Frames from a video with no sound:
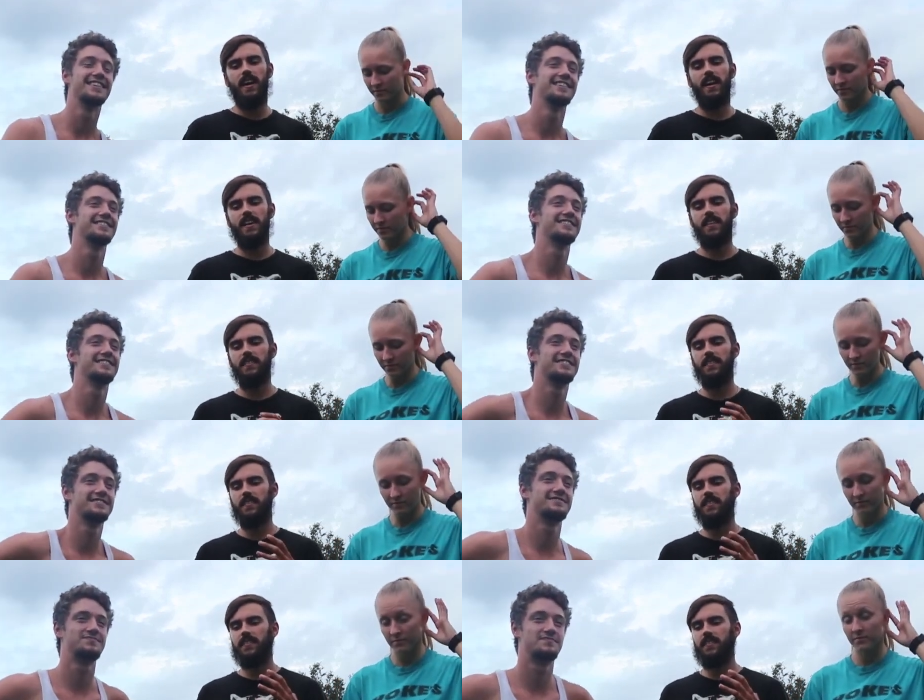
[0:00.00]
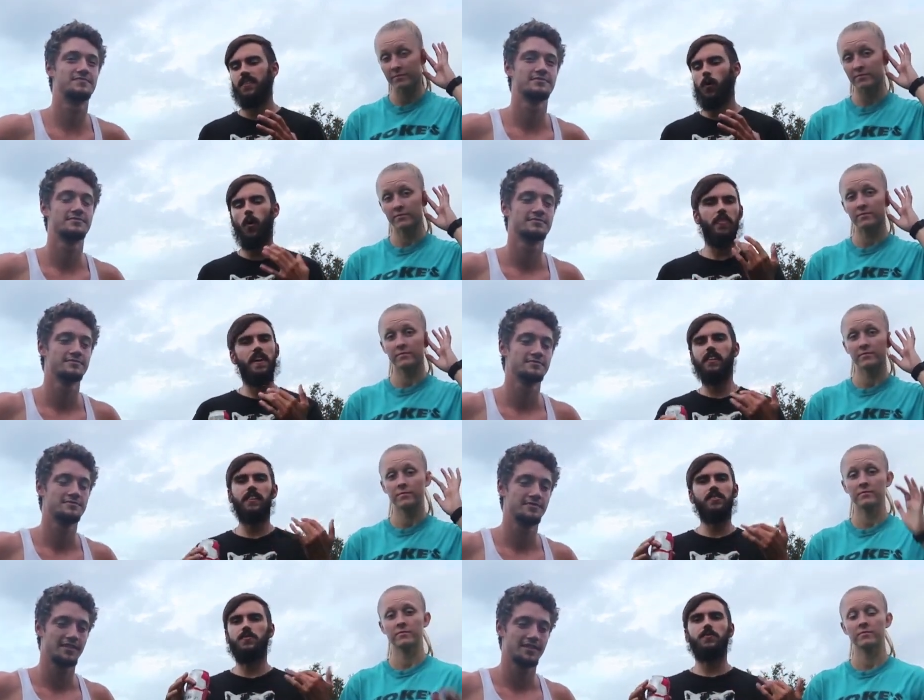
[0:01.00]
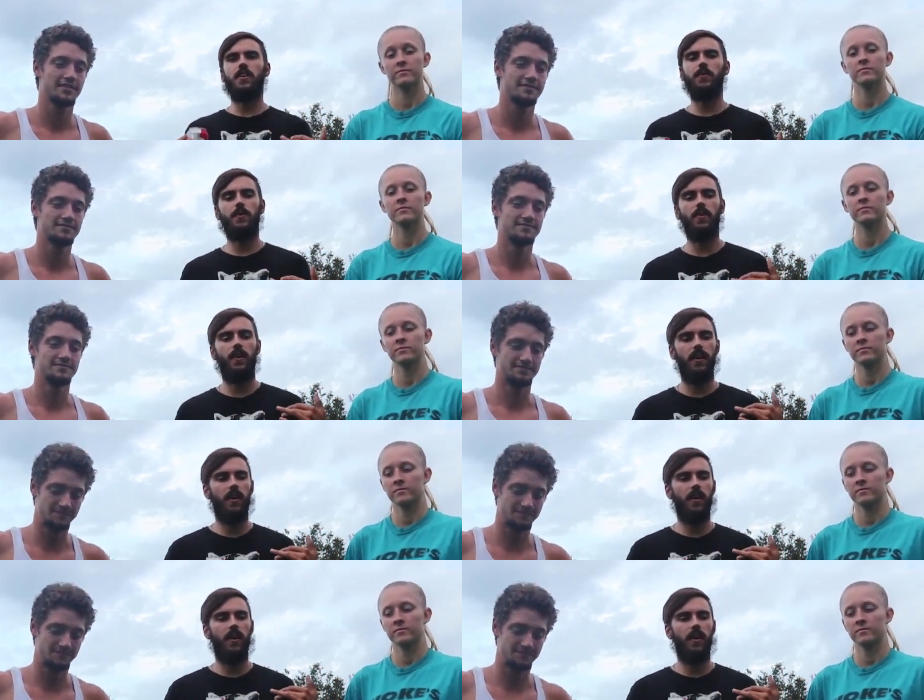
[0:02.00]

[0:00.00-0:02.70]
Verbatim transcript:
Speaker 1: and one thing leads to another.